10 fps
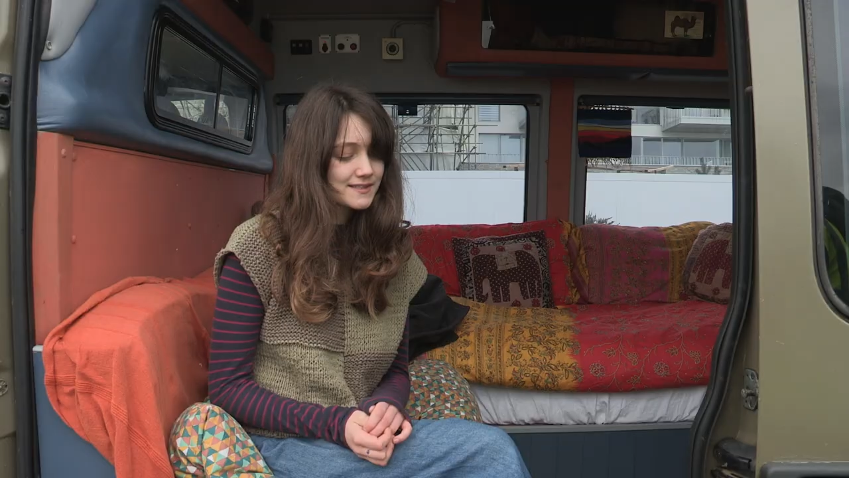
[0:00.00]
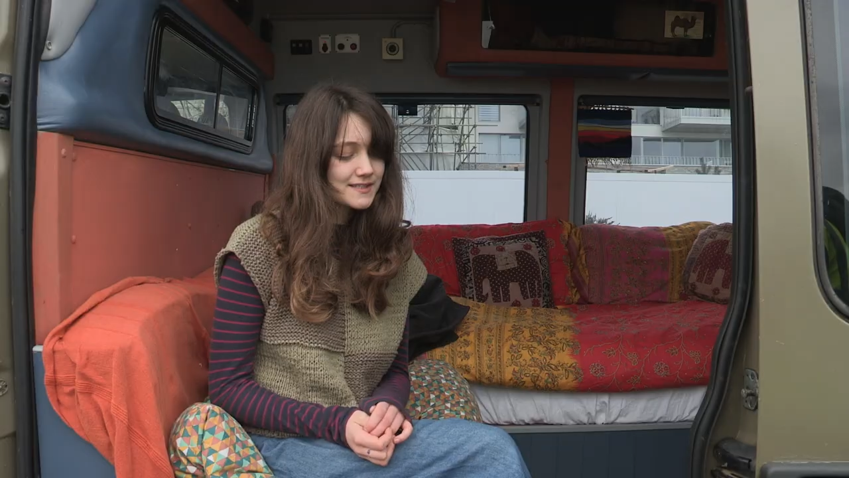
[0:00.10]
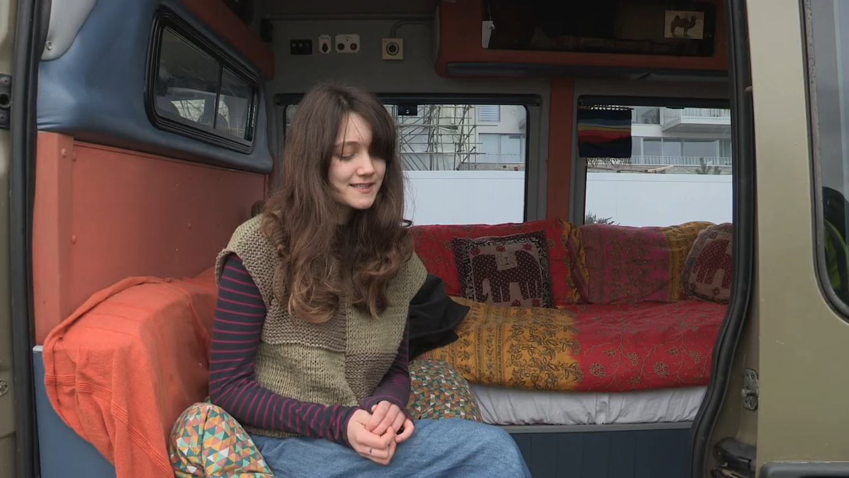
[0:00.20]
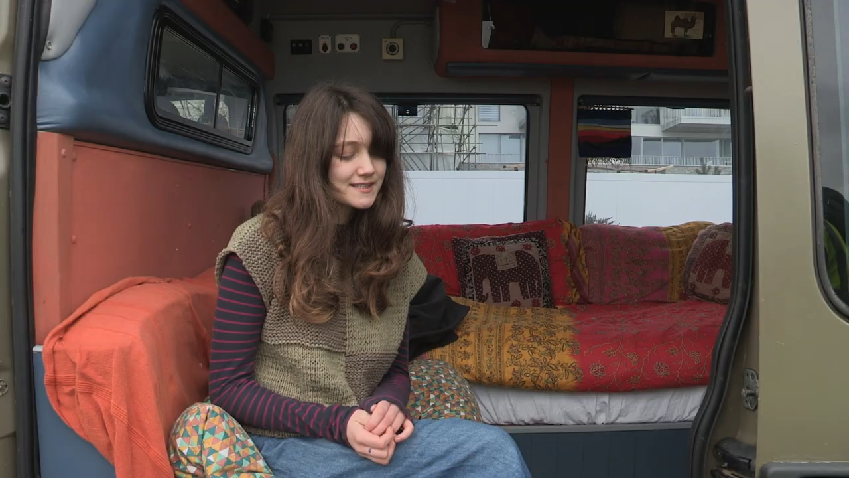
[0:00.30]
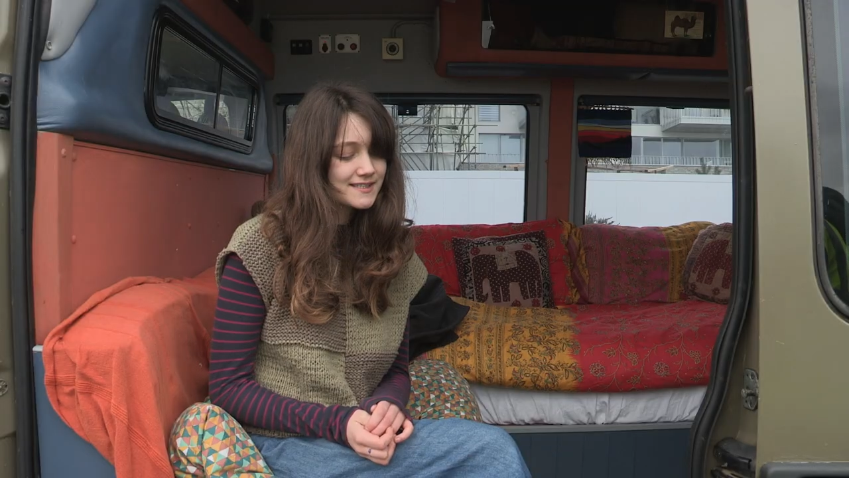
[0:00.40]

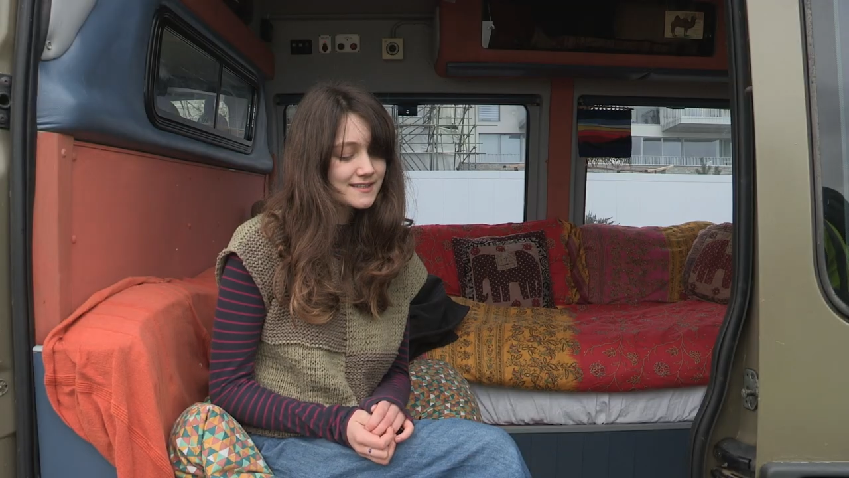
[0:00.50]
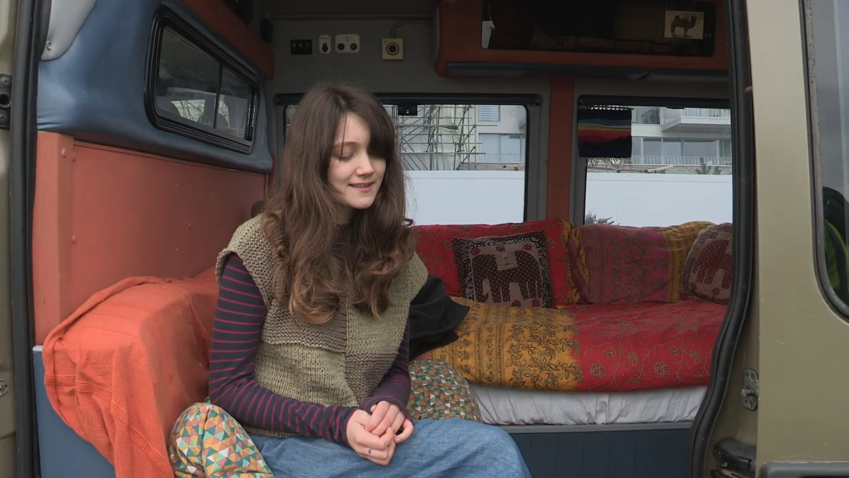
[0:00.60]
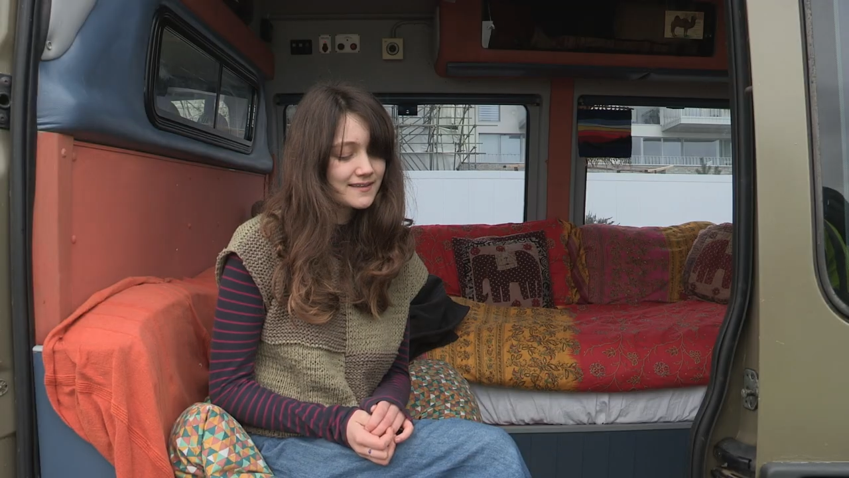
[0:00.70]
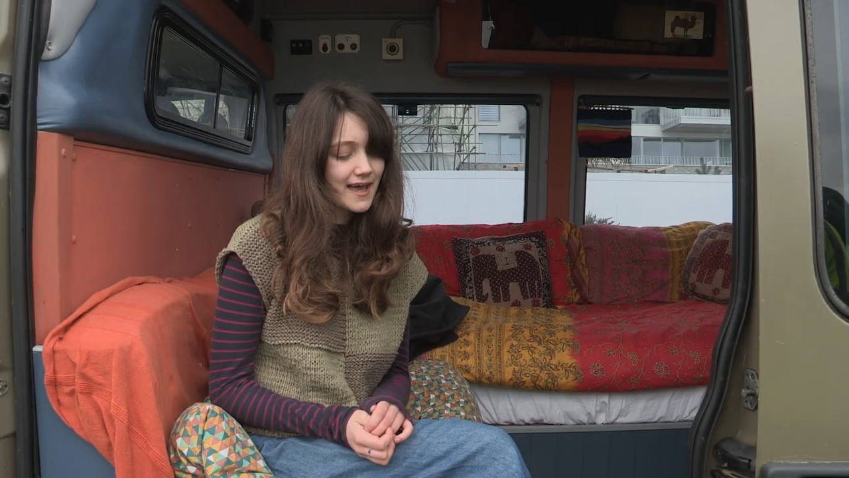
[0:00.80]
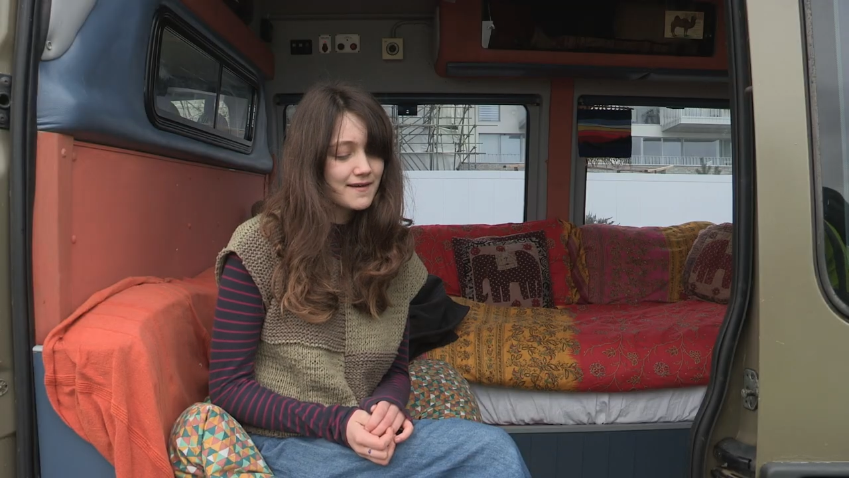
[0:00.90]
just
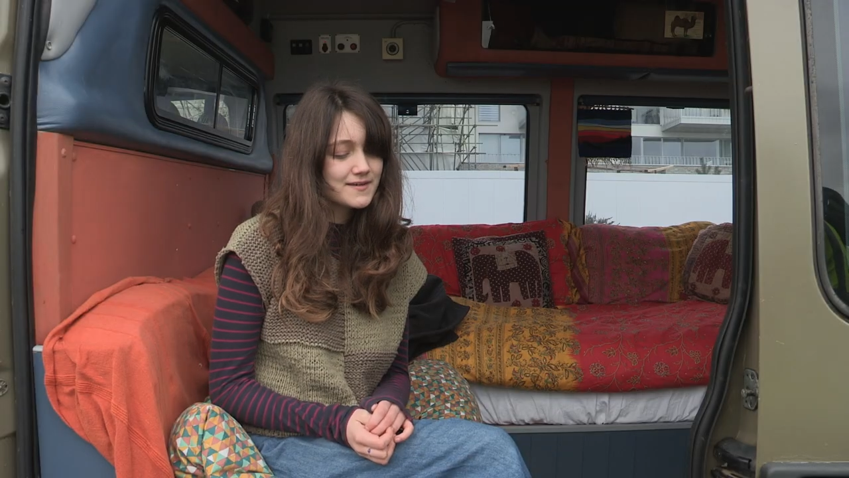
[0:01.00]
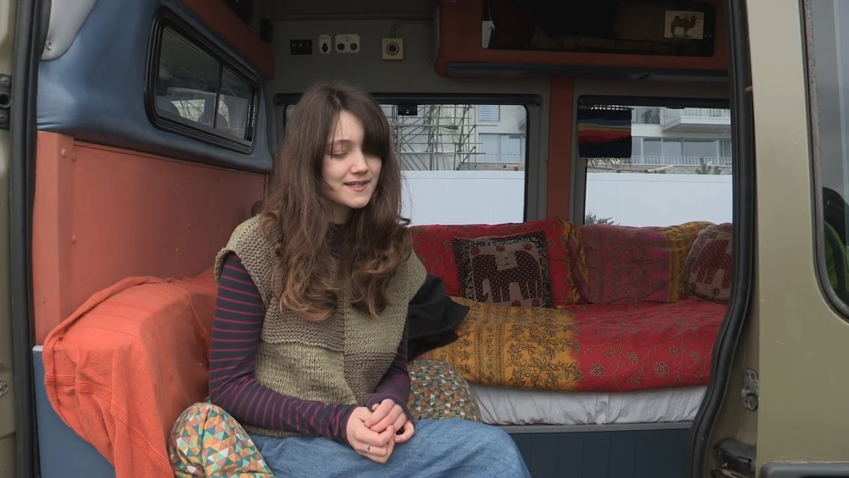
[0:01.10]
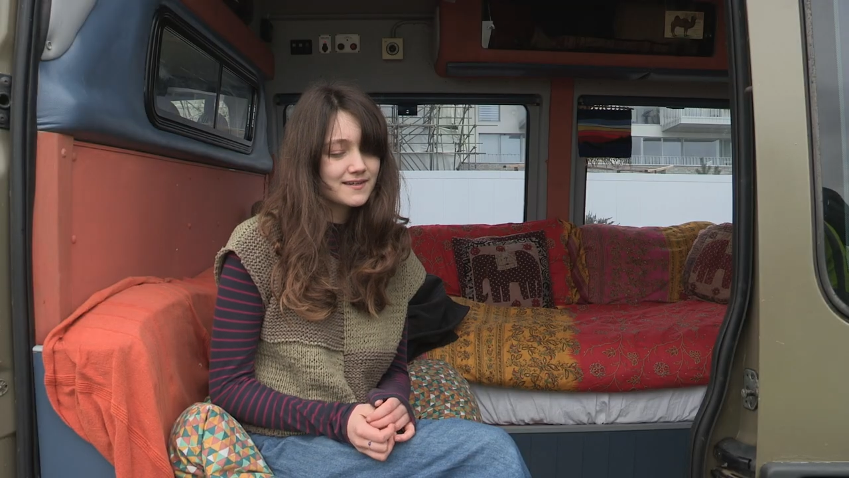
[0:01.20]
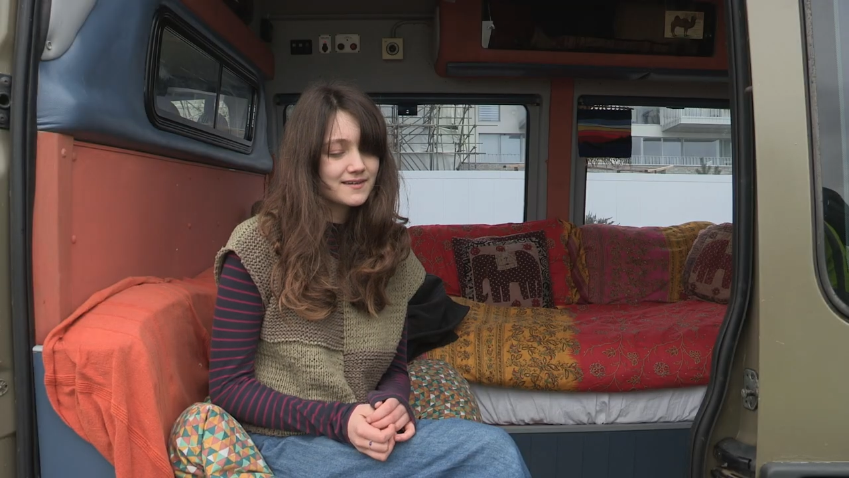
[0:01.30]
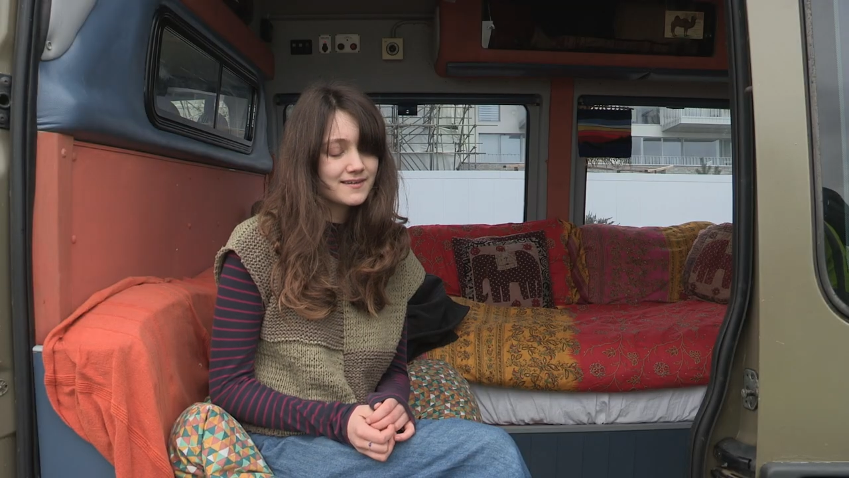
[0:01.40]

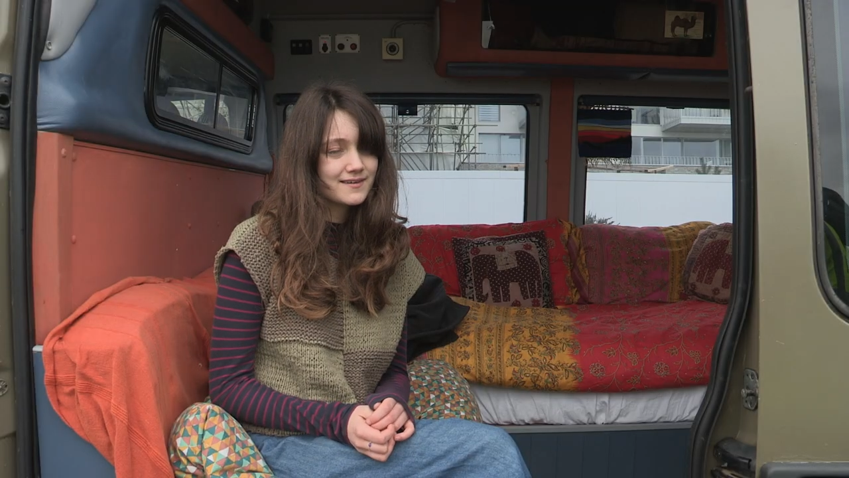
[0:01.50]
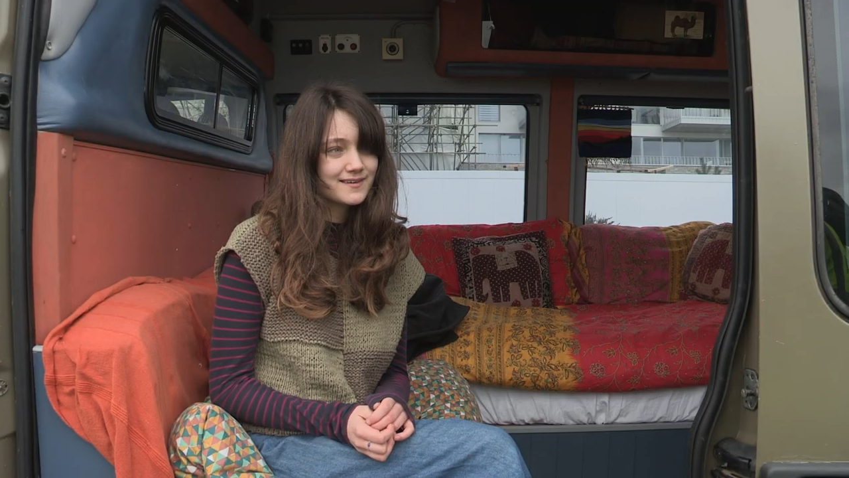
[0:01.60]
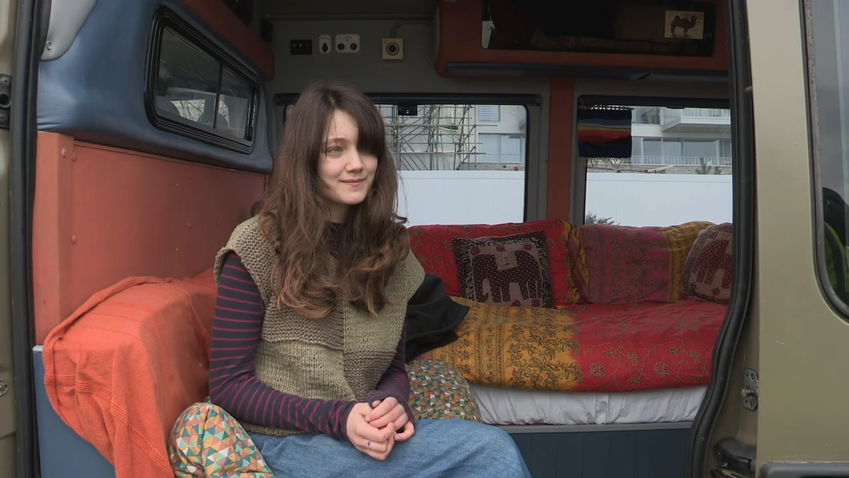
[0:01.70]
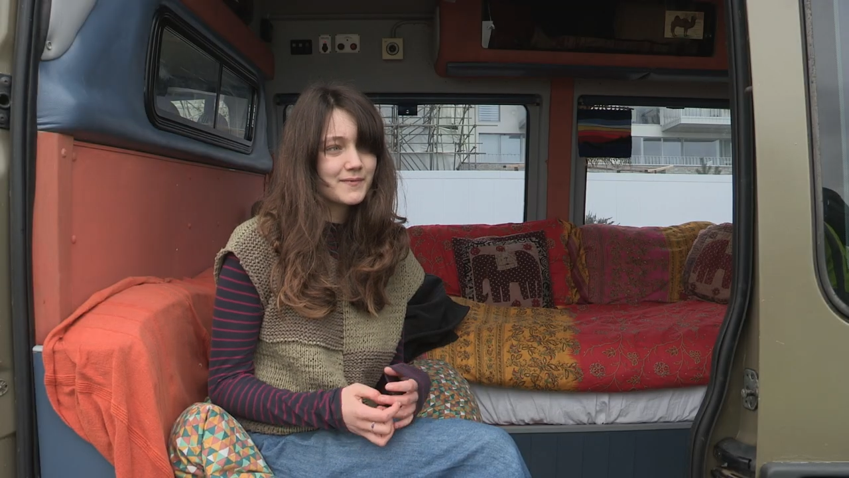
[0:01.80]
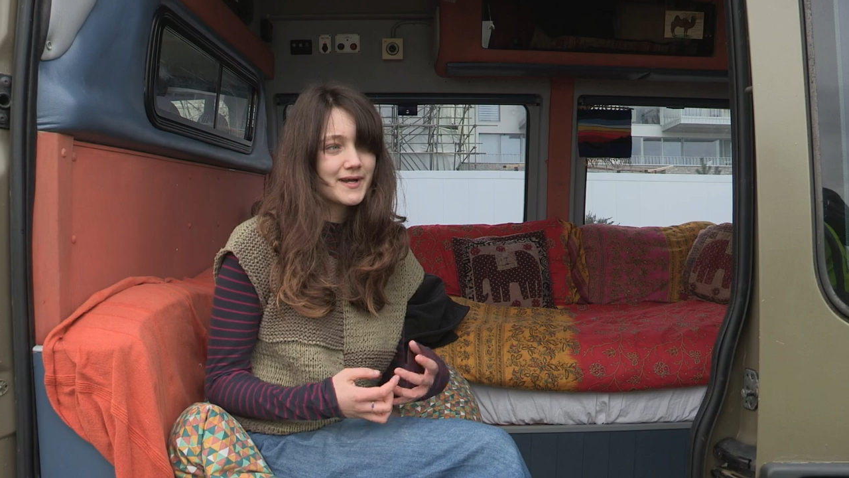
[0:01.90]
having
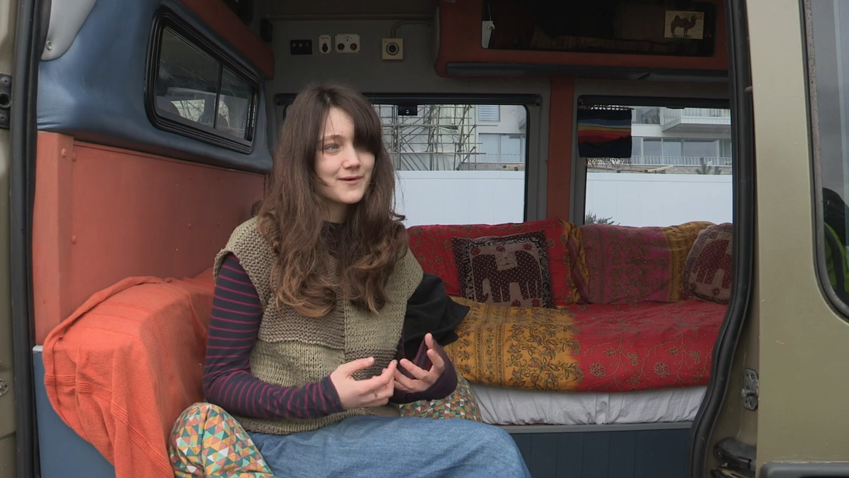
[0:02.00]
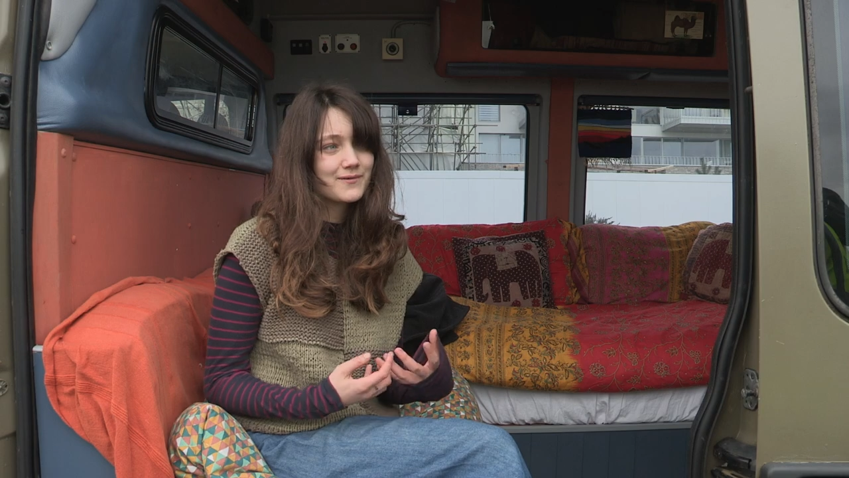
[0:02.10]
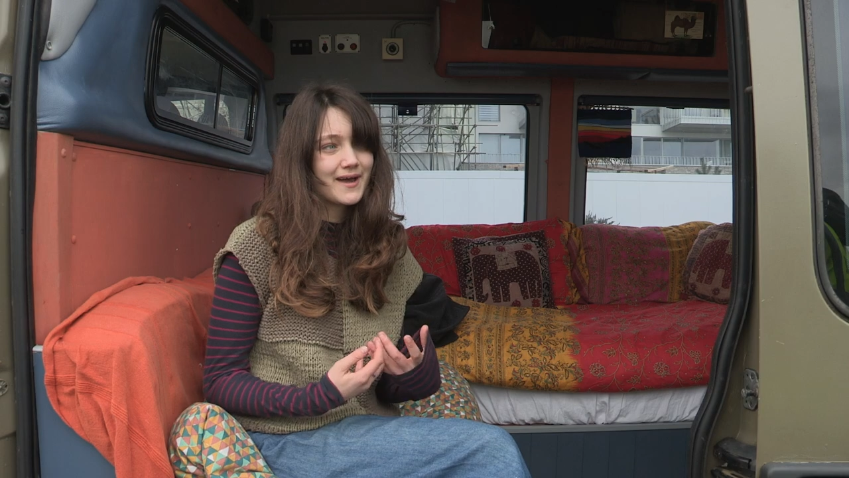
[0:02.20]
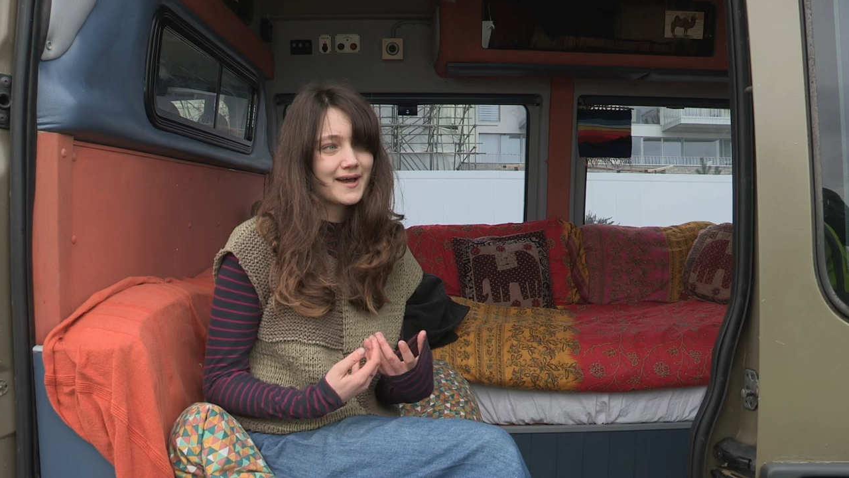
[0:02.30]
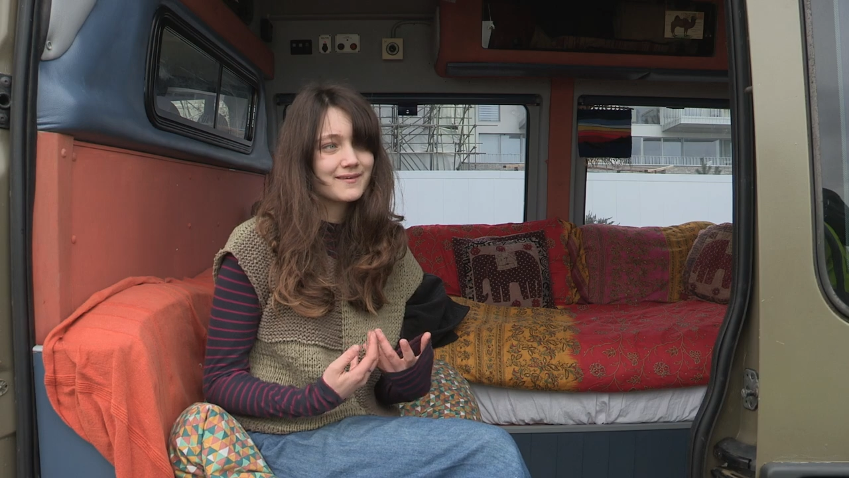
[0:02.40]
my own